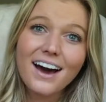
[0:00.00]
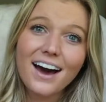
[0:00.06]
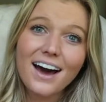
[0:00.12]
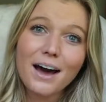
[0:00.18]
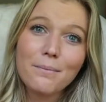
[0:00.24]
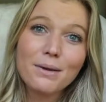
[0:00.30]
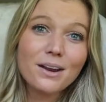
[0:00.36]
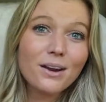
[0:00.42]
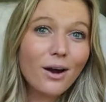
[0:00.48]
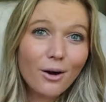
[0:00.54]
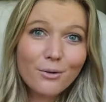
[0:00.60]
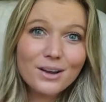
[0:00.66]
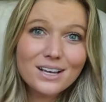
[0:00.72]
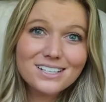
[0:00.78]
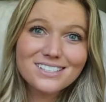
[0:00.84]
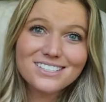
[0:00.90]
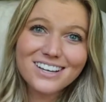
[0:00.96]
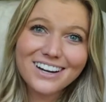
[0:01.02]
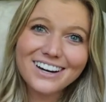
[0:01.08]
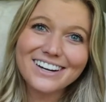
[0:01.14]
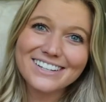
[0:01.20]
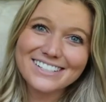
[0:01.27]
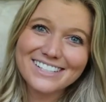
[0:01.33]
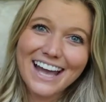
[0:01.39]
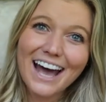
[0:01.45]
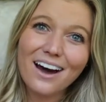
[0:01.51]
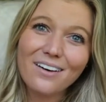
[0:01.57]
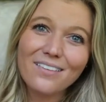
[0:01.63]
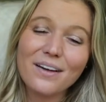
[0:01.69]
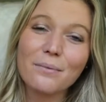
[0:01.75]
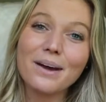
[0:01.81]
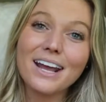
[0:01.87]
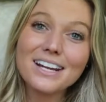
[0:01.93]
um, it always turns
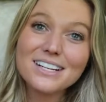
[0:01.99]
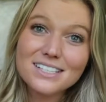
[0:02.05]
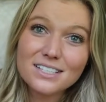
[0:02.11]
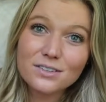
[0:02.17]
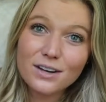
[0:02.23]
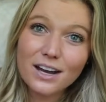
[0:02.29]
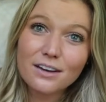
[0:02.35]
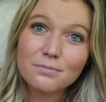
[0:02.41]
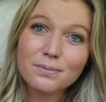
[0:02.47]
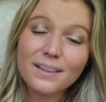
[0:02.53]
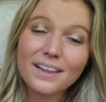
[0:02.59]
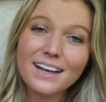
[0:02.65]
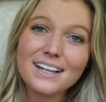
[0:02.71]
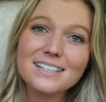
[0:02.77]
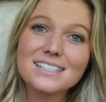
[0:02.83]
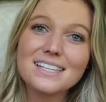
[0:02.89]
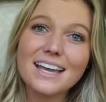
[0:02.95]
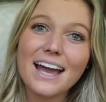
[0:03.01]
out that when I do have plans,